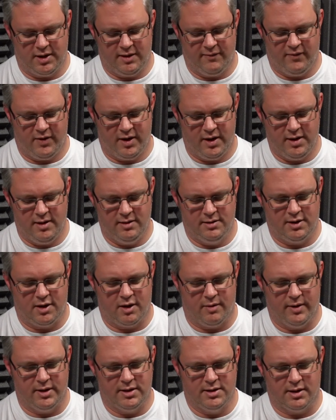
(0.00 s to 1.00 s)
invite you to
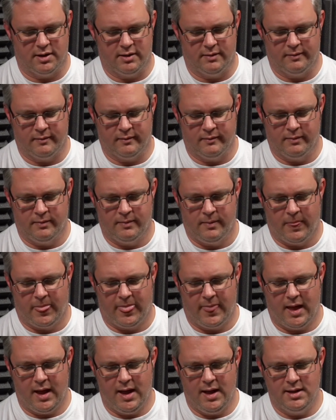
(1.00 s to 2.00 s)
comment on,
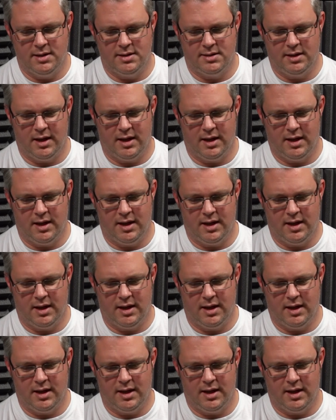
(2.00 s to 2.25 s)
is